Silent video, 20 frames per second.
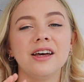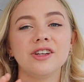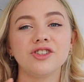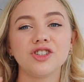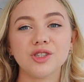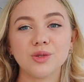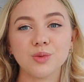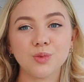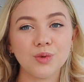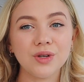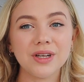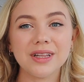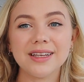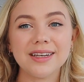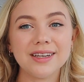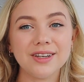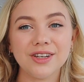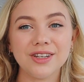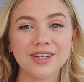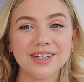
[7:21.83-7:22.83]
just
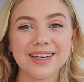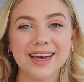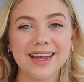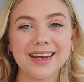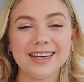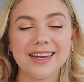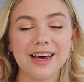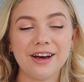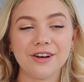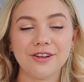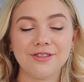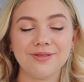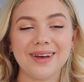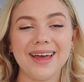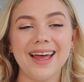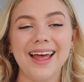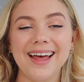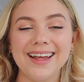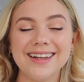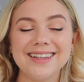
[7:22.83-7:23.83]
really couldn't get it out of my
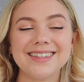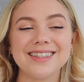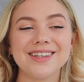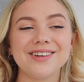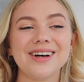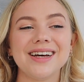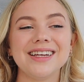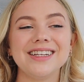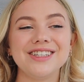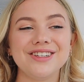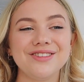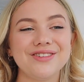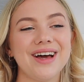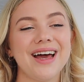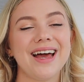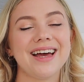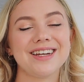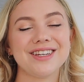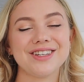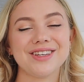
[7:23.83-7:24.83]
head, so I knew I
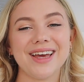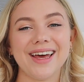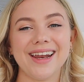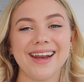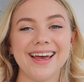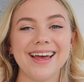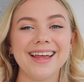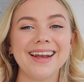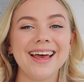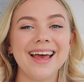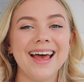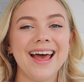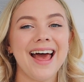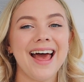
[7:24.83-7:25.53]
had to get it.